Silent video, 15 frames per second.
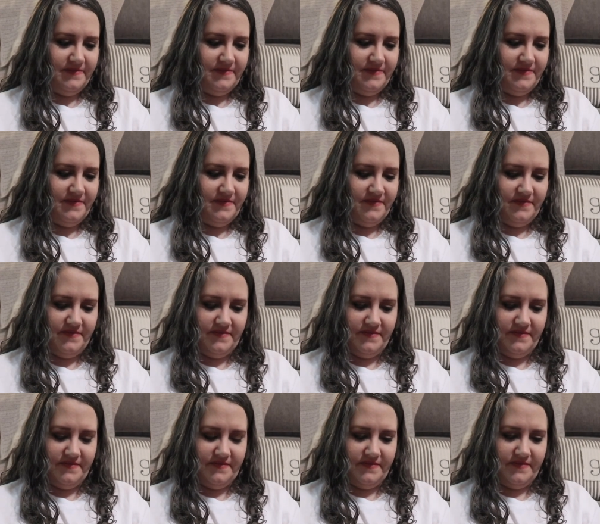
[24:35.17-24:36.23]

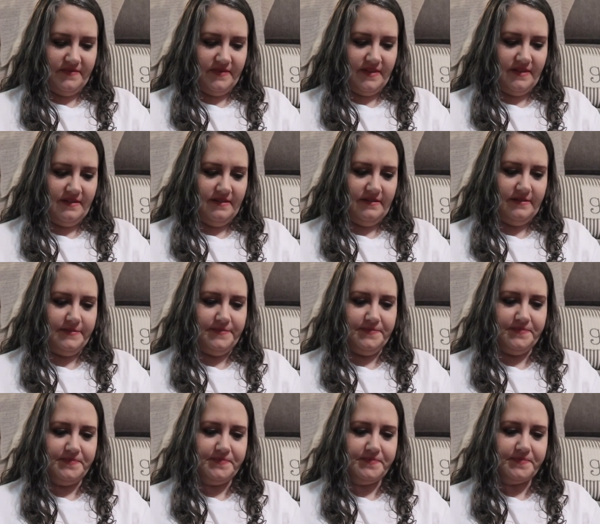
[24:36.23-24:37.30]

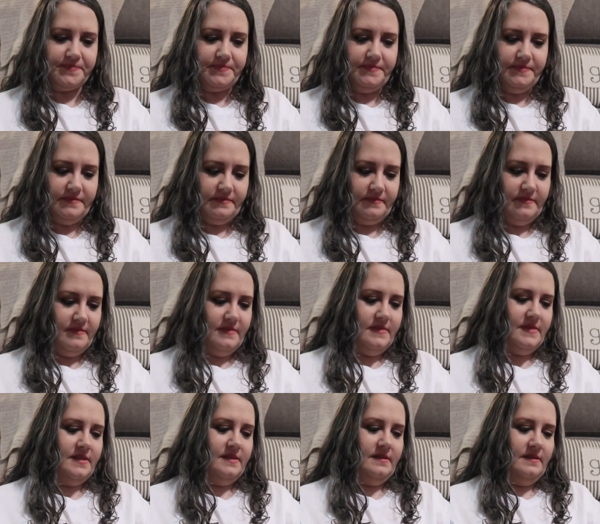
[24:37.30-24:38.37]

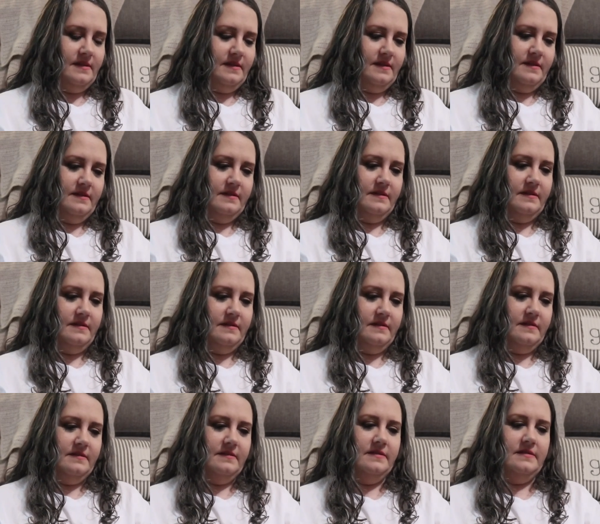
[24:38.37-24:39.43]

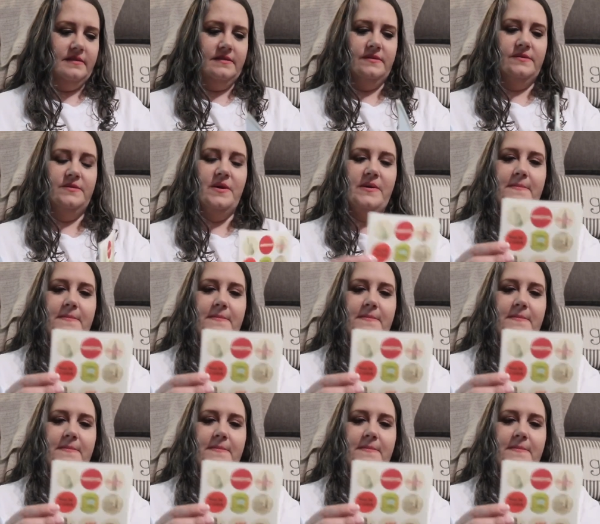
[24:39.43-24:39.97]
[no speech]